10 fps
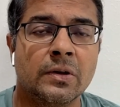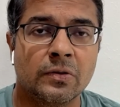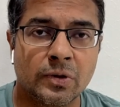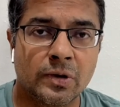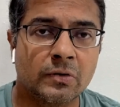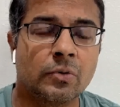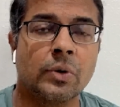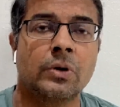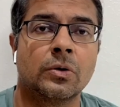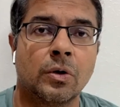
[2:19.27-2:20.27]
so it is
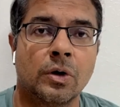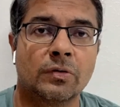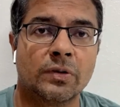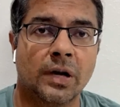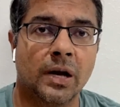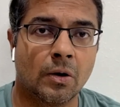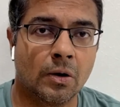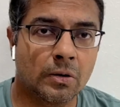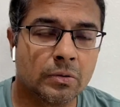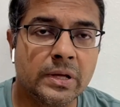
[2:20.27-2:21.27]
going to cost a
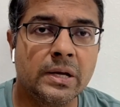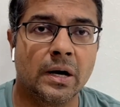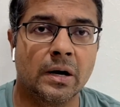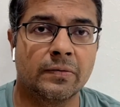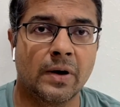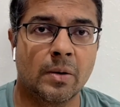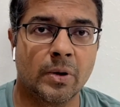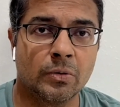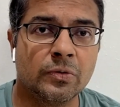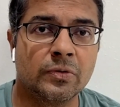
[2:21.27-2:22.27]
lot to the
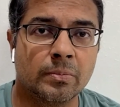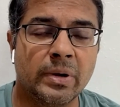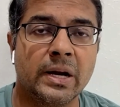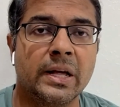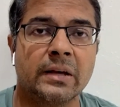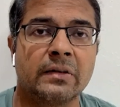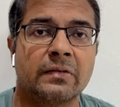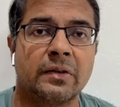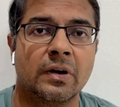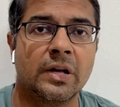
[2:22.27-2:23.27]
farmer who's beginning his
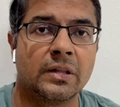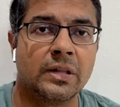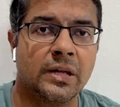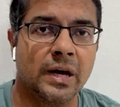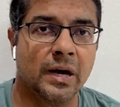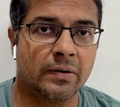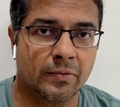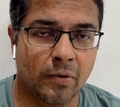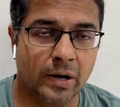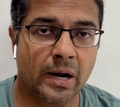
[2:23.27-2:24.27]
journey in the
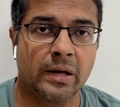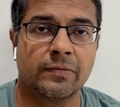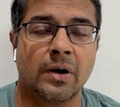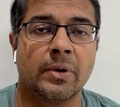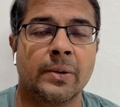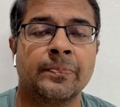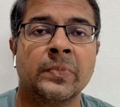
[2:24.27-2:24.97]
organic farming.